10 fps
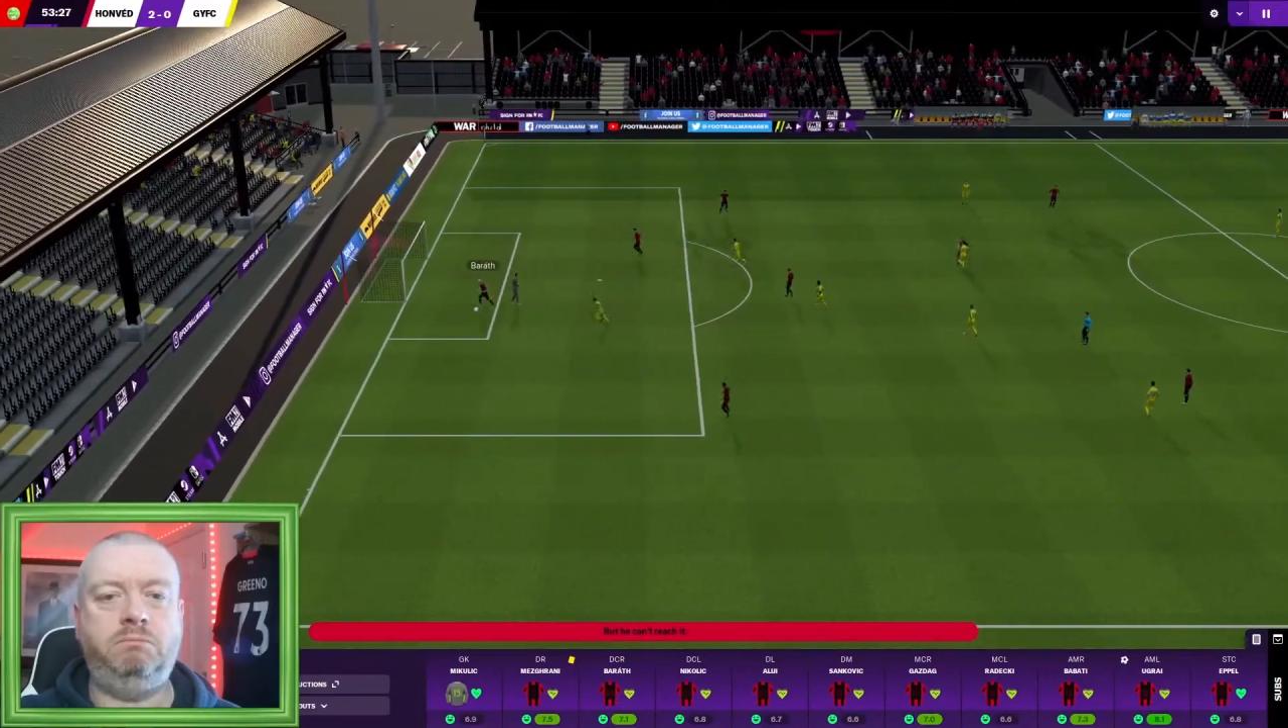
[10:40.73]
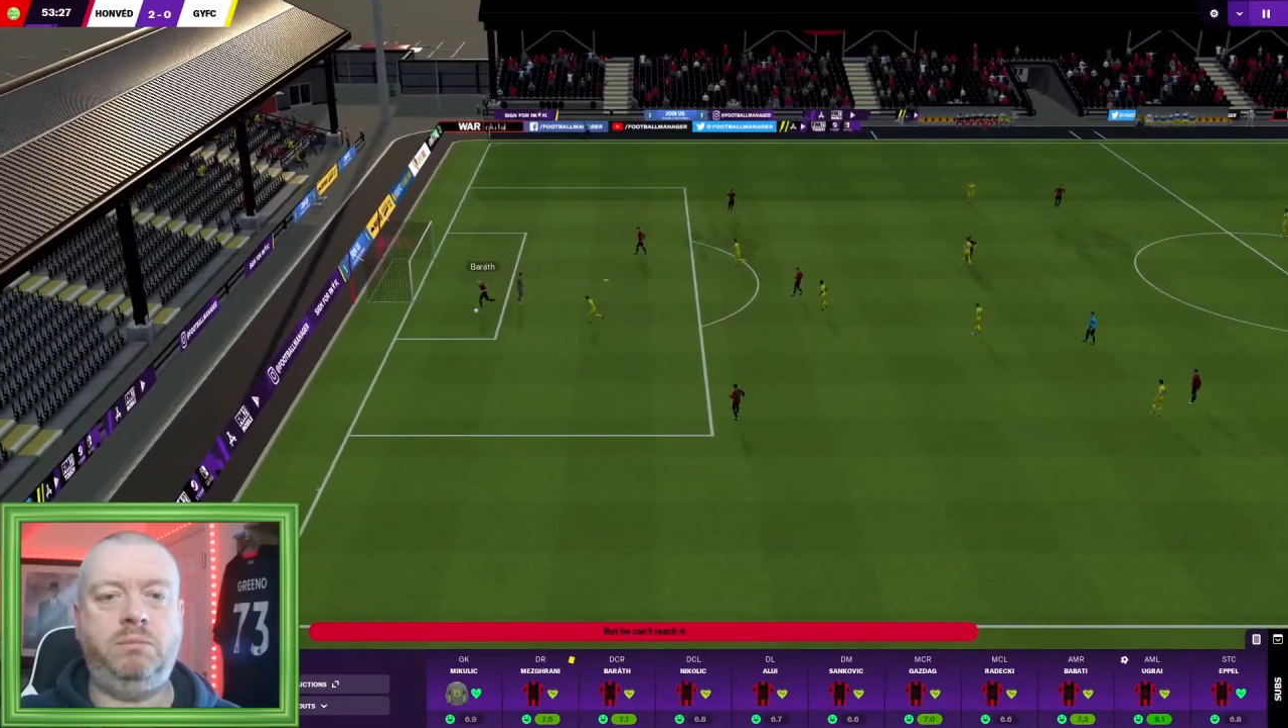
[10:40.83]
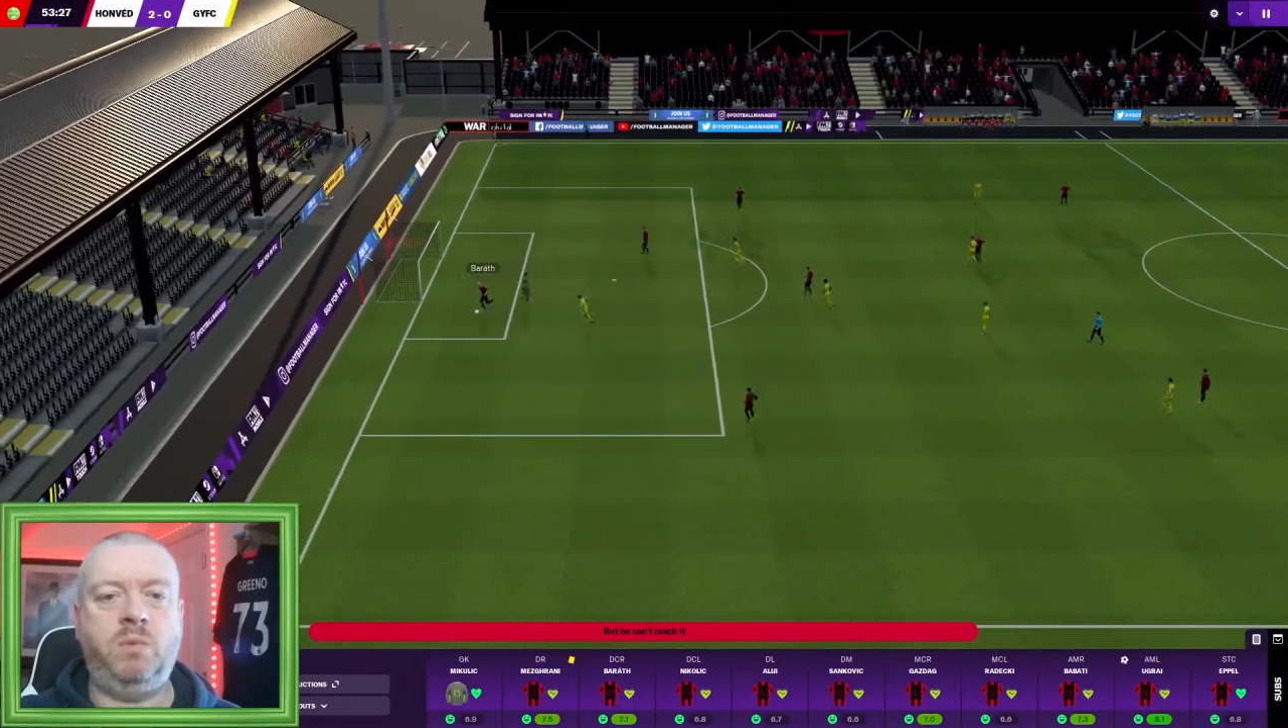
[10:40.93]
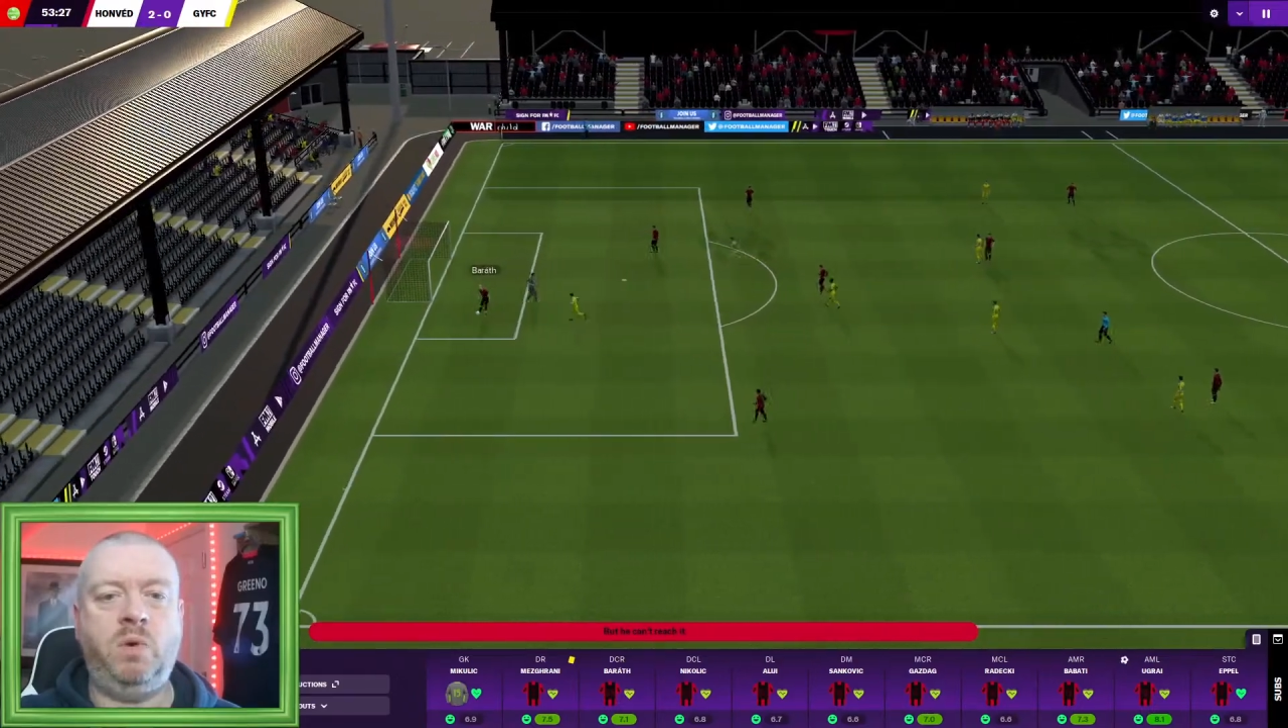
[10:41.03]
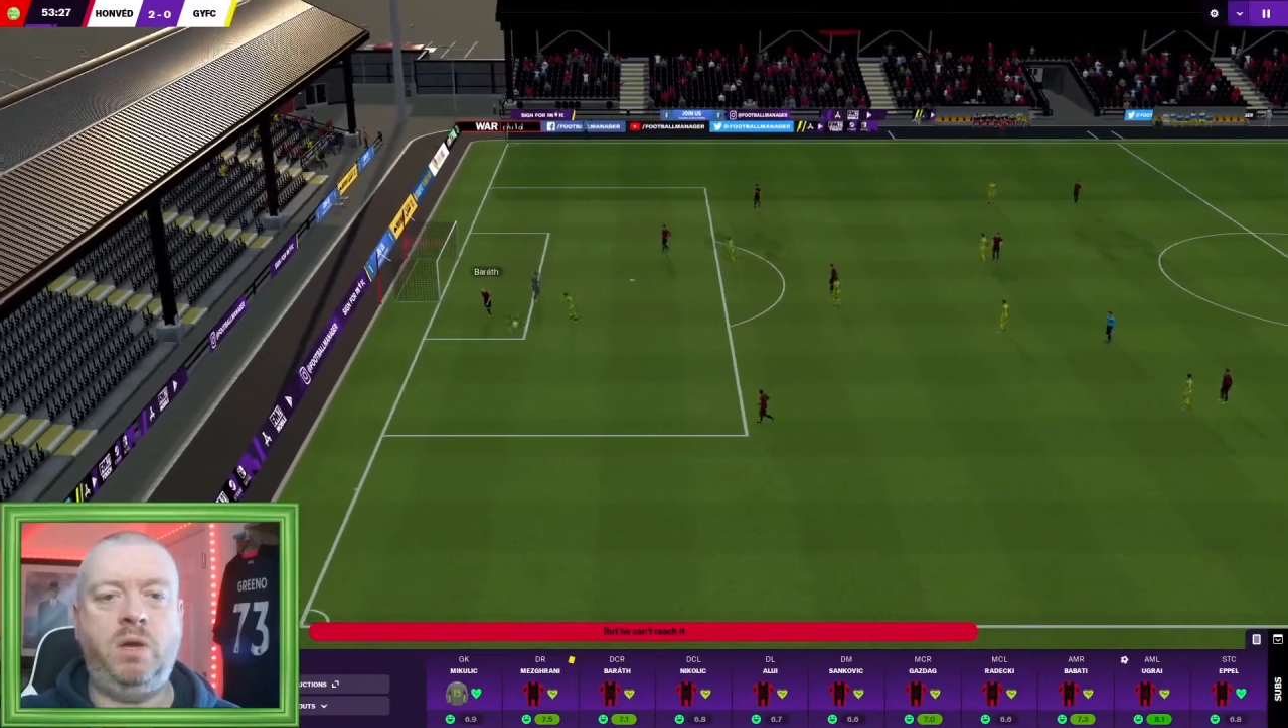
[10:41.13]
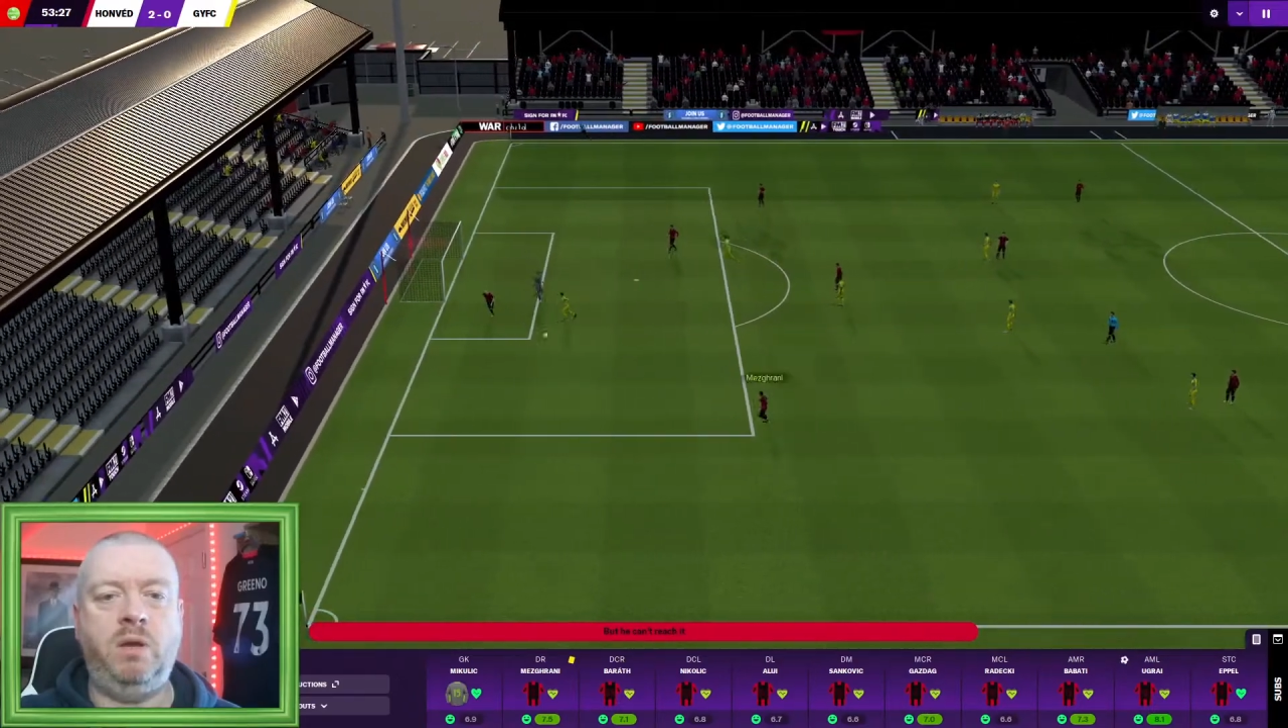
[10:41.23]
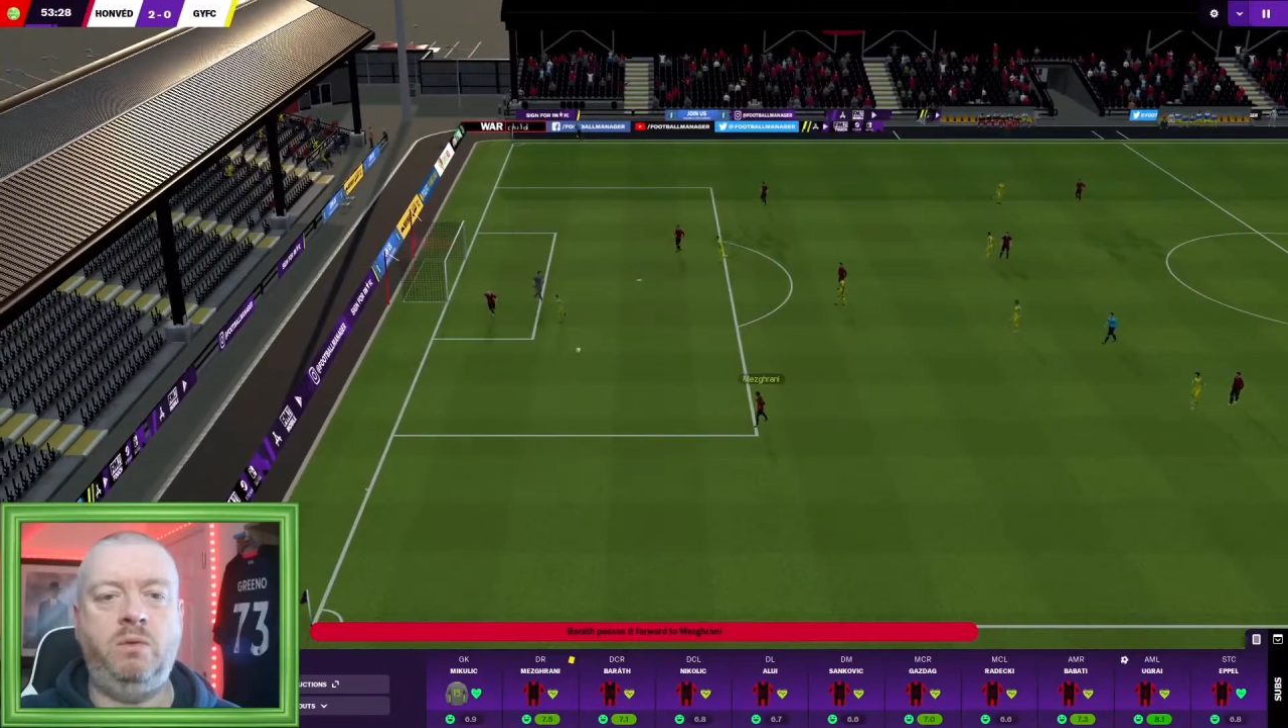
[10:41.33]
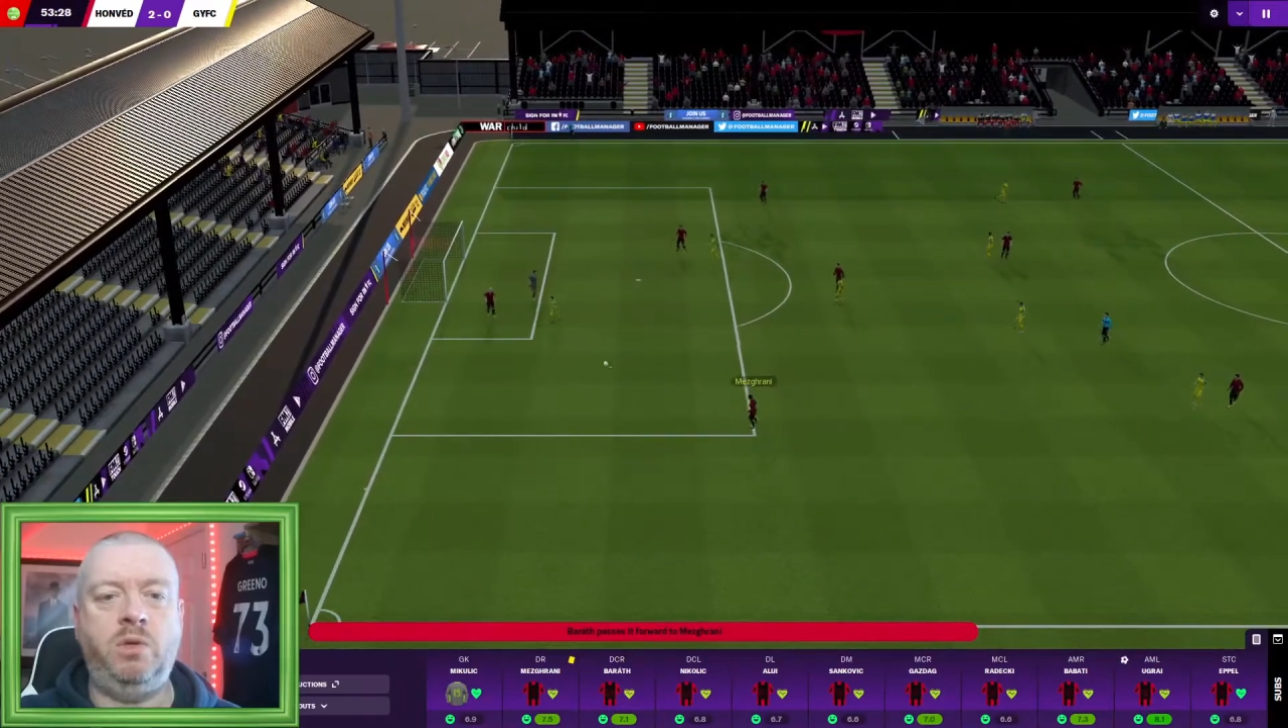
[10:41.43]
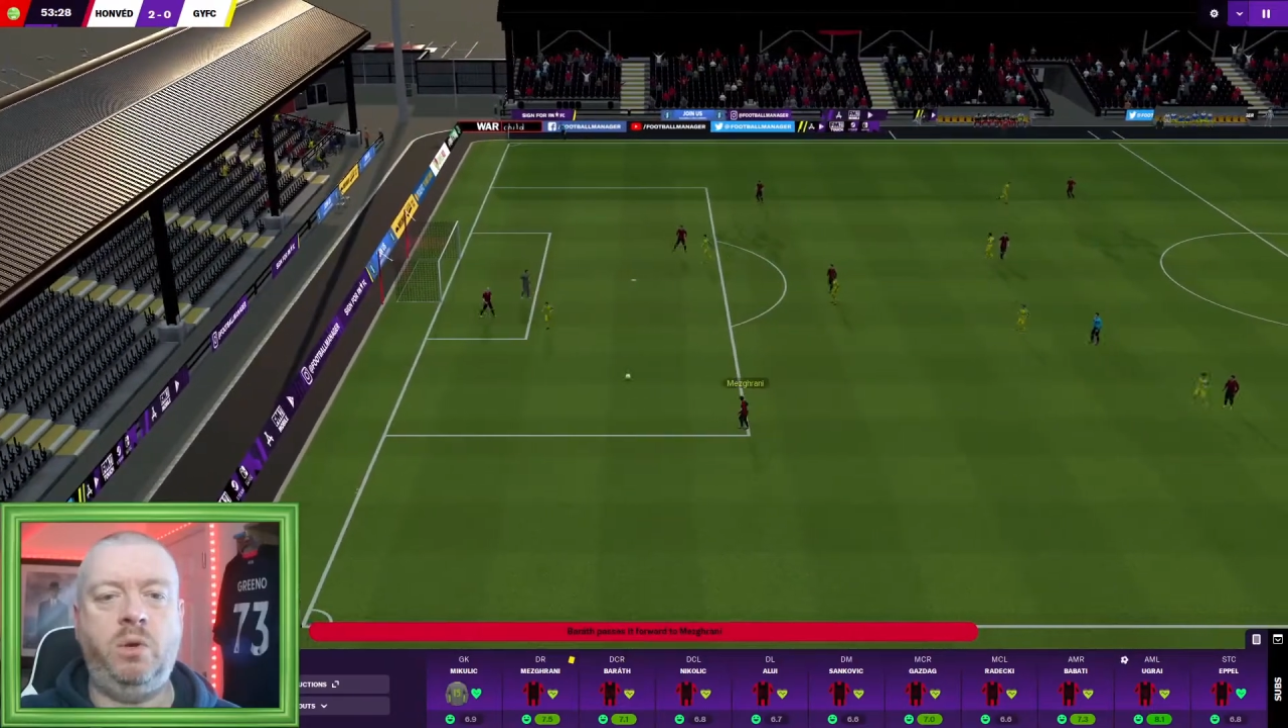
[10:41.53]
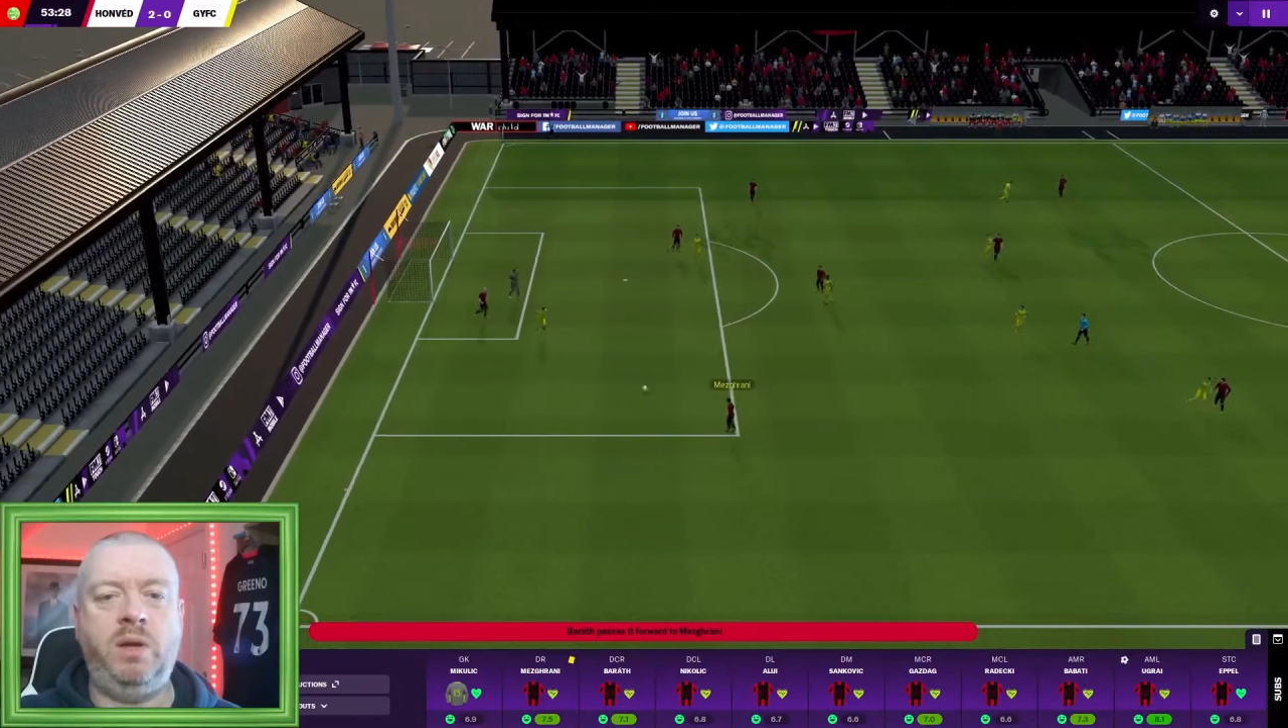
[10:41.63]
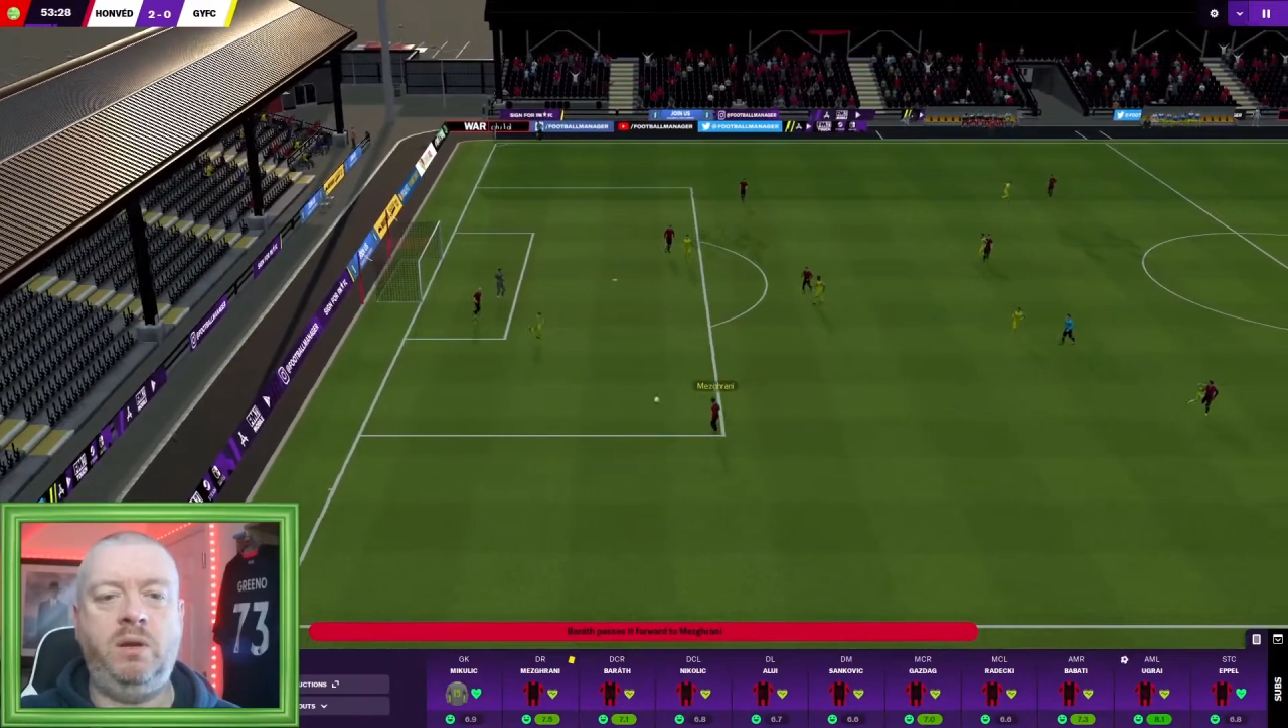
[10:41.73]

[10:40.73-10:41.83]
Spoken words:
What are you doing,